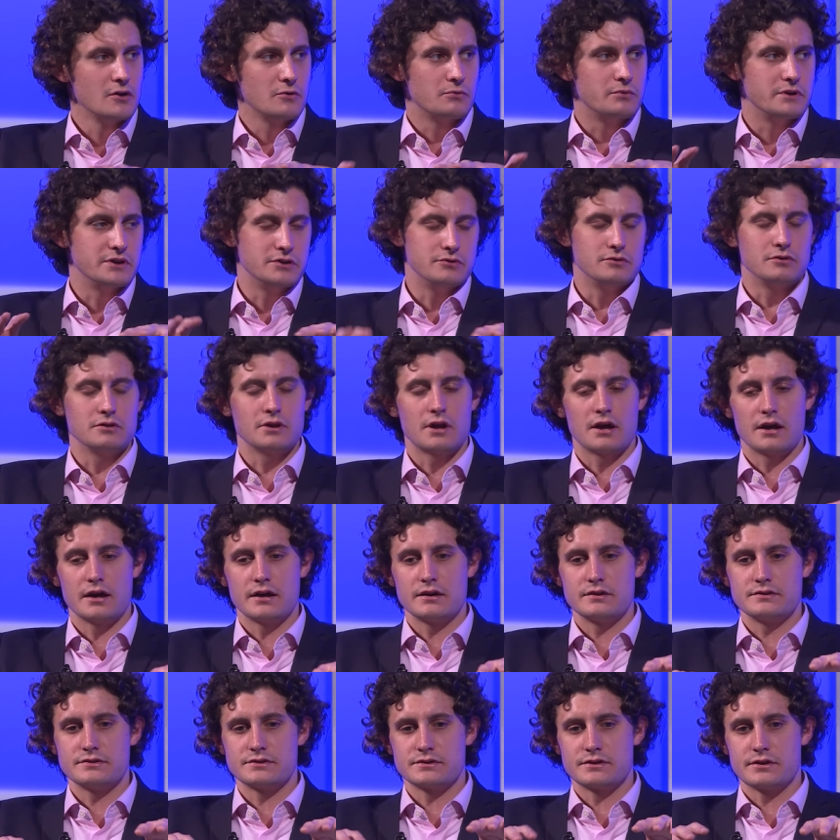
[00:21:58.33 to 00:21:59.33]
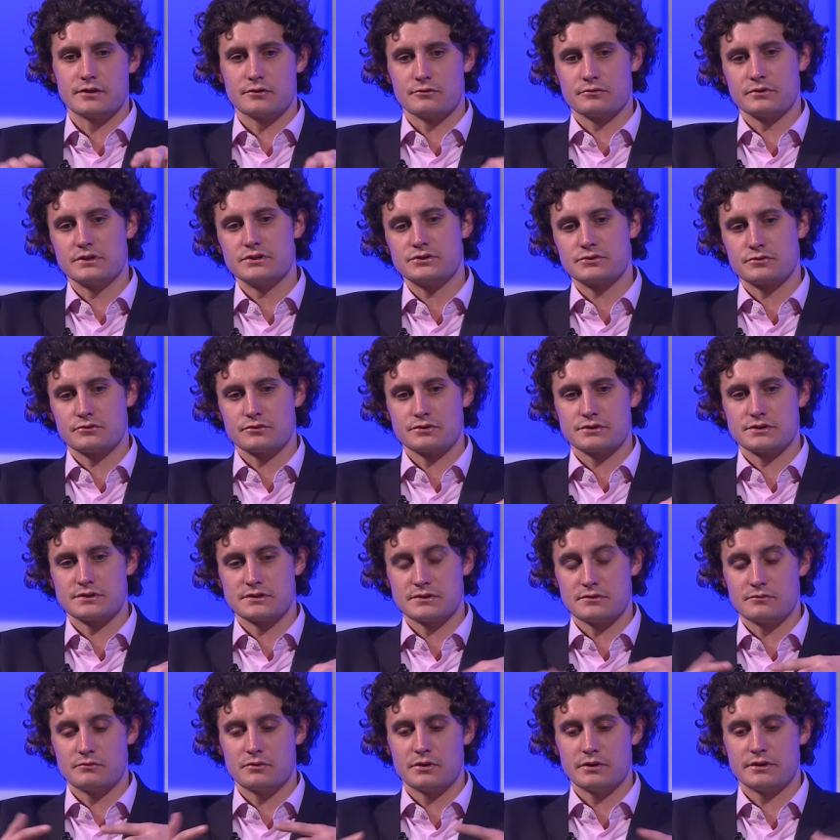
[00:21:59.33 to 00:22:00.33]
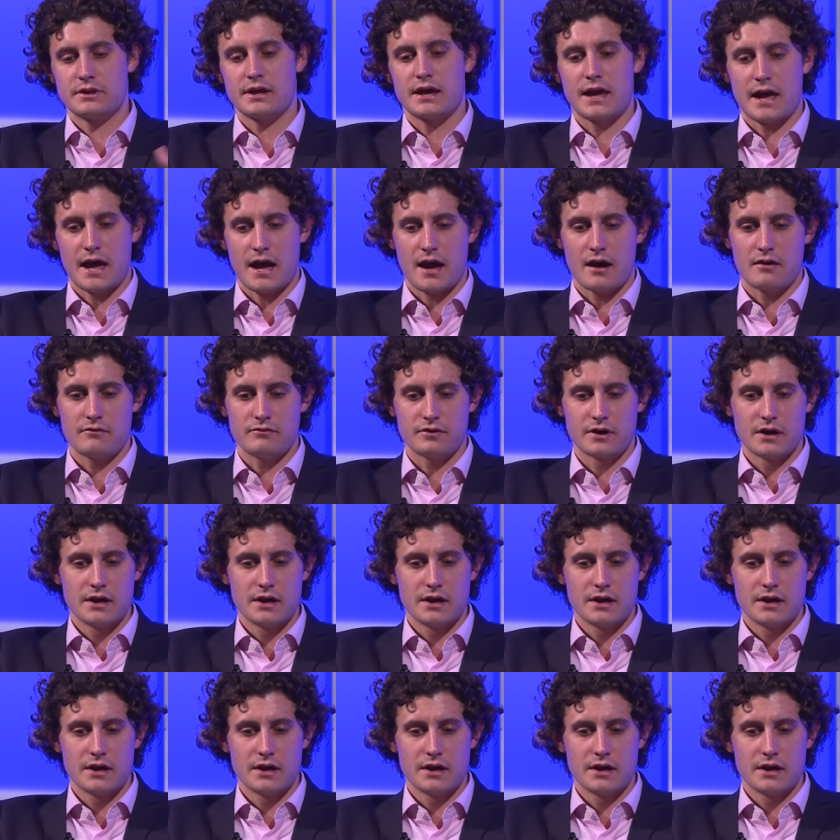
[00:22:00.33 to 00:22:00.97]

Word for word: We utilize their resources and what they have